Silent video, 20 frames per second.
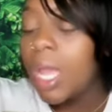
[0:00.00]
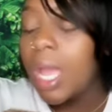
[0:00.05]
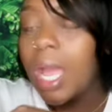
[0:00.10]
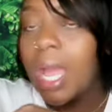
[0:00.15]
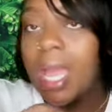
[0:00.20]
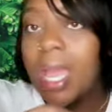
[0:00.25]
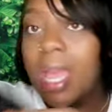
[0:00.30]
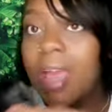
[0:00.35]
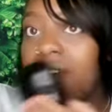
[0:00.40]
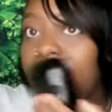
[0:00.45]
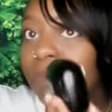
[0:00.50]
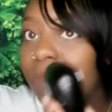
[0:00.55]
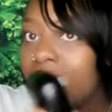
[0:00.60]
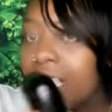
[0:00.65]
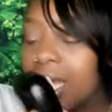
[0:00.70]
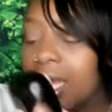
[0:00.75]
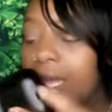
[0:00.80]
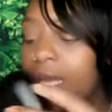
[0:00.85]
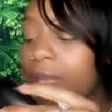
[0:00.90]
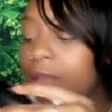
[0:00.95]
I have
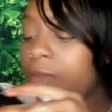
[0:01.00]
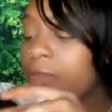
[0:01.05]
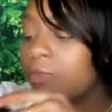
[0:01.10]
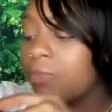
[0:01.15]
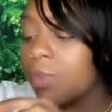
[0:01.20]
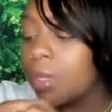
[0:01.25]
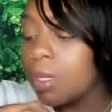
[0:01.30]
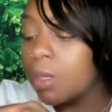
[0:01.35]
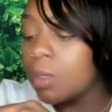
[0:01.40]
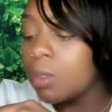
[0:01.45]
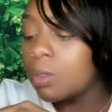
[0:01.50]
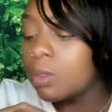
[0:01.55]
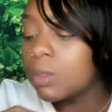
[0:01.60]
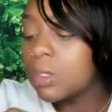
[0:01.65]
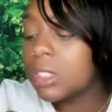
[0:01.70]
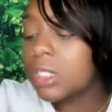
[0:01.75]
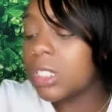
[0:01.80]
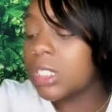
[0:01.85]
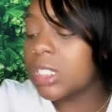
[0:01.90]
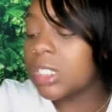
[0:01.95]
my
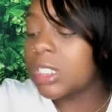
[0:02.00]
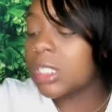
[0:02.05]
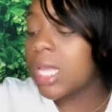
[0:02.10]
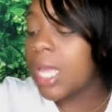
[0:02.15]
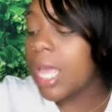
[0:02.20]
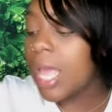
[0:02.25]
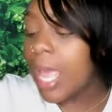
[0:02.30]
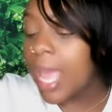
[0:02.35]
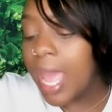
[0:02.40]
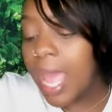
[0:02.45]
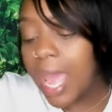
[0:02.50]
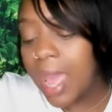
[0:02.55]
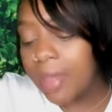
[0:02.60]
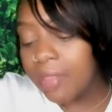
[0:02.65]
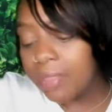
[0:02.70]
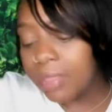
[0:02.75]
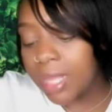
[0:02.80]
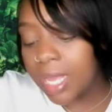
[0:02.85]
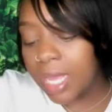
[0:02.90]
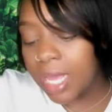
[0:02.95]
headphones,
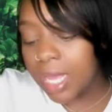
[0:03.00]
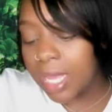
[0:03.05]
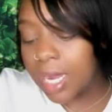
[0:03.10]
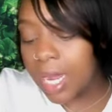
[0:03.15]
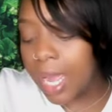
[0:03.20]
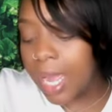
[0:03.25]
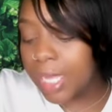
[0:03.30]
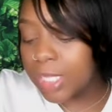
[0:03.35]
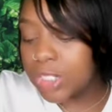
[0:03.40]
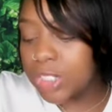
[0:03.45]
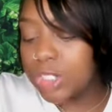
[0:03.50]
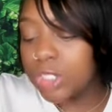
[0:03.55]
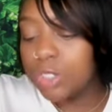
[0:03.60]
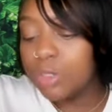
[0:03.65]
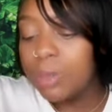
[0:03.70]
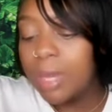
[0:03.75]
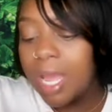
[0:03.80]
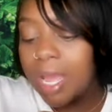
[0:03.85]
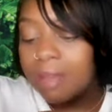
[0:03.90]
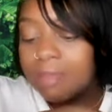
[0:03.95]
and then I
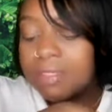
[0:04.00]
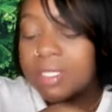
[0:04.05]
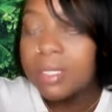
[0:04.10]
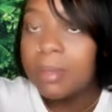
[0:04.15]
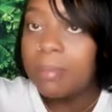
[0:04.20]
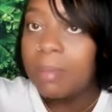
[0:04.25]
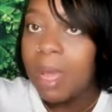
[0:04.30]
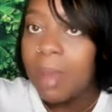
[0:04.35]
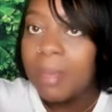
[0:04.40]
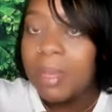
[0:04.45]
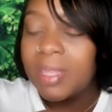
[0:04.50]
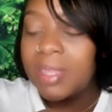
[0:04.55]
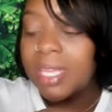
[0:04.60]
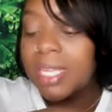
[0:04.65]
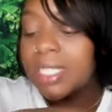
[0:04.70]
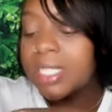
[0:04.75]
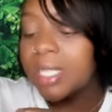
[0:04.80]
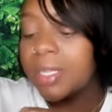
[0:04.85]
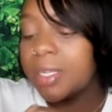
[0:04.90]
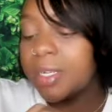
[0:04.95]
do have some mommy
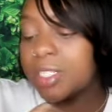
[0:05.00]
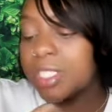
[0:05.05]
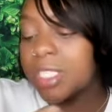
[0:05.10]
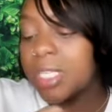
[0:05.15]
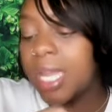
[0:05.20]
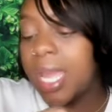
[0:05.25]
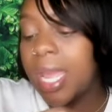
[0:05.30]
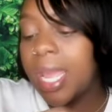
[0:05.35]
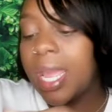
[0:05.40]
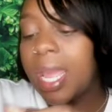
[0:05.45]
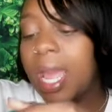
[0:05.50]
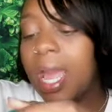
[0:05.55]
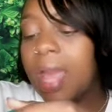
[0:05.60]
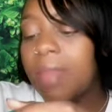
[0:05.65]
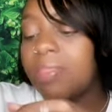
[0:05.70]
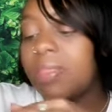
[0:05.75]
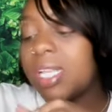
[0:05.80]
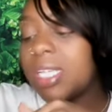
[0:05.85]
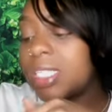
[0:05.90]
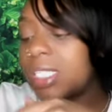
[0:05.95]
things in there today.
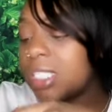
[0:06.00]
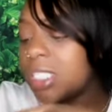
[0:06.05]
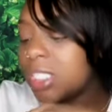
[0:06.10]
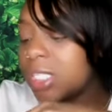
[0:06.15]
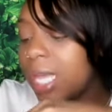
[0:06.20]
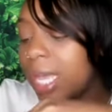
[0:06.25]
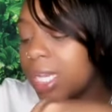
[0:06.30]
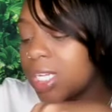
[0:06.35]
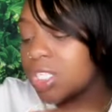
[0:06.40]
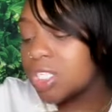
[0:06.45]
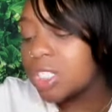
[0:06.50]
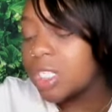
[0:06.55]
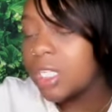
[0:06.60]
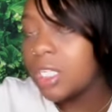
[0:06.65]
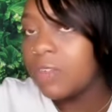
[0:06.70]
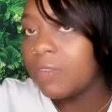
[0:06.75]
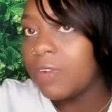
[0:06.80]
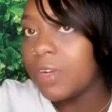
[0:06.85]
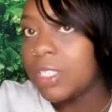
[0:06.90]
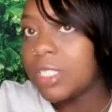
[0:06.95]
This is actually
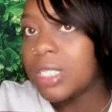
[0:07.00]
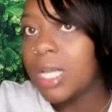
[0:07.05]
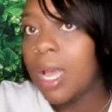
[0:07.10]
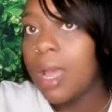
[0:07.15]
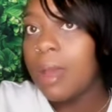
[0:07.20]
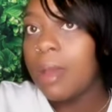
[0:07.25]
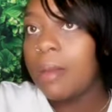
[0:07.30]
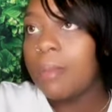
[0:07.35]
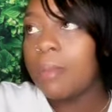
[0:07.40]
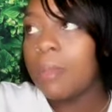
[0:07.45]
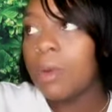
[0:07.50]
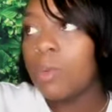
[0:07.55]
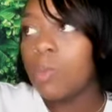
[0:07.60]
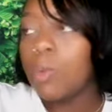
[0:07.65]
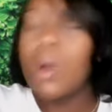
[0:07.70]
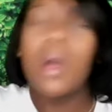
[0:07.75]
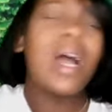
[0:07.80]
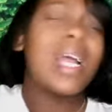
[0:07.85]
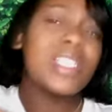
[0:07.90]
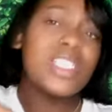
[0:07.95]
the first time,
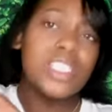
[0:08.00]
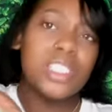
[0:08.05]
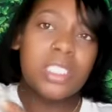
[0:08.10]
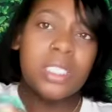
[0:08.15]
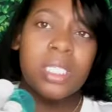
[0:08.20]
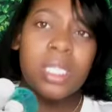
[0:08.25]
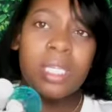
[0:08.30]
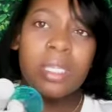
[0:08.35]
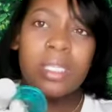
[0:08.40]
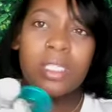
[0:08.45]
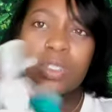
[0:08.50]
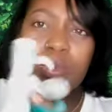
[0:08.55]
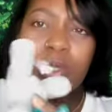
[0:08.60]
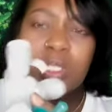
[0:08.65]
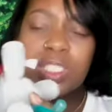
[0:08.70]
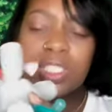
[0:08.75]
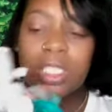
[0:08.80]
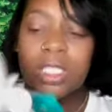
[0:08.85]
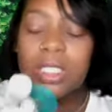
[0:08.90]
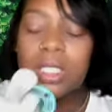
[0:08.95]
well, I just did
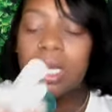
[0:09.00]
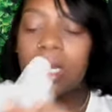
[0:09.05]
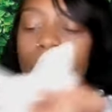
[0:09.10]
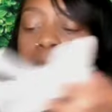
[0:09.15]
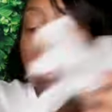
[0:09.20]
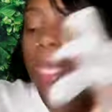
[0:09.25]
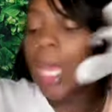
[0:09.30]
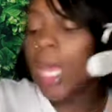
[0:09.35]
switch this up,